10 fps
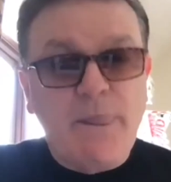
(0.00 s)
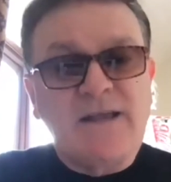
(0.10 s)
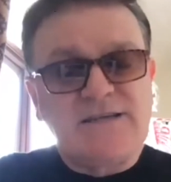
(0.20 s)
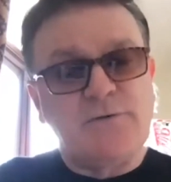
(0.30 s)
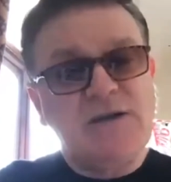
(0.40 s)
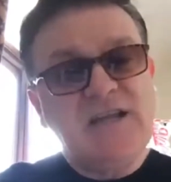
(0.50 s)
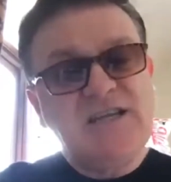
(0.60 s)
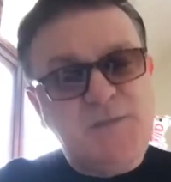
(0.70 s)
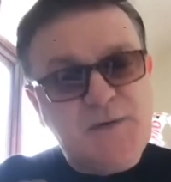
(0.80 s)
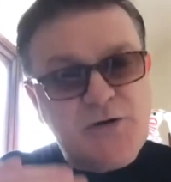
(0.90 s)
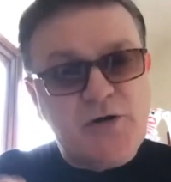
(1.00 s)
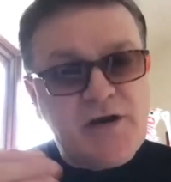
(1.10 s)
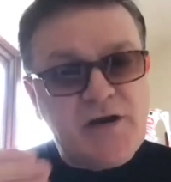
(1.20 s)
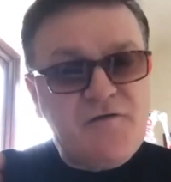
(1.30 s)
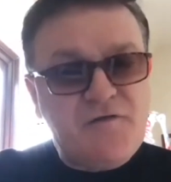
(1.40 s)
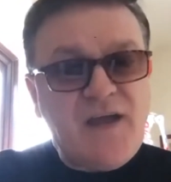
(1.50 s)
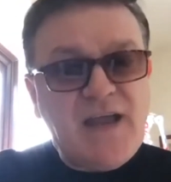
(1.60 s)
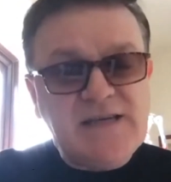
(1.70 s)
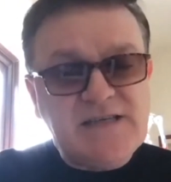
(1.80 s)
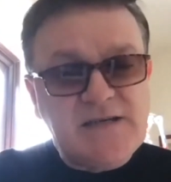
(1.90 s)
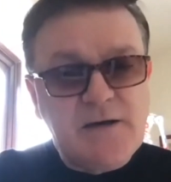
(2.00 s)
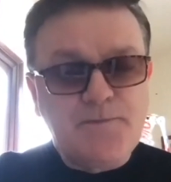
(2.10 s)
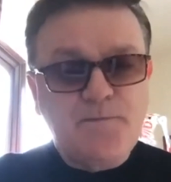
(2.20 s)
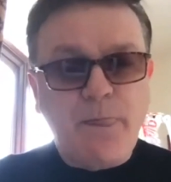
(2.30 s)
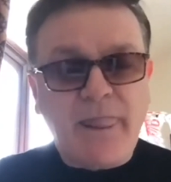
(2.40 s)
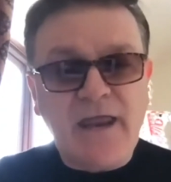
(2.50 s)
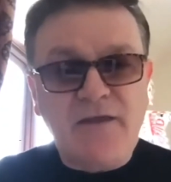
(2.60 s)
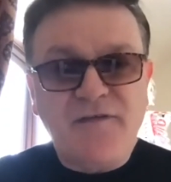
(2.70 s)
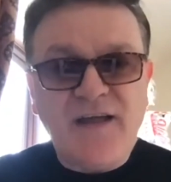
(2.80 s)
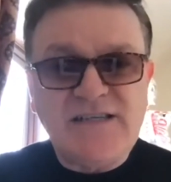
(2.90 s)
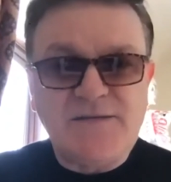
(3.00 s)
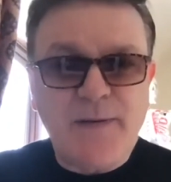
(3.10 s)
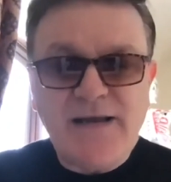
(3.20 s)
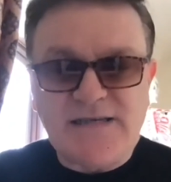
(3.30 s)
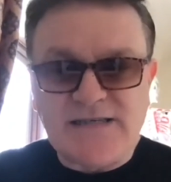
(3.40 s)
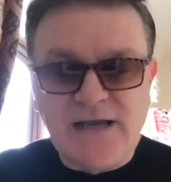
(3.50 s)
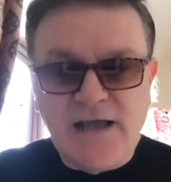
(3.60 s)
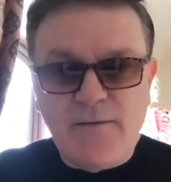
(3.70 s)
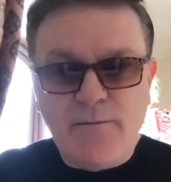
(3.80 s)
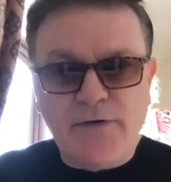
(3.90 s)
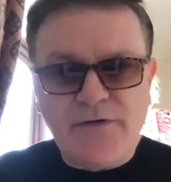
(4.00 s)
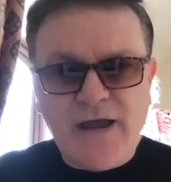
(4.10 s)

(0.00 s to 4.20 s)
So it needs to be done in a phased basis. But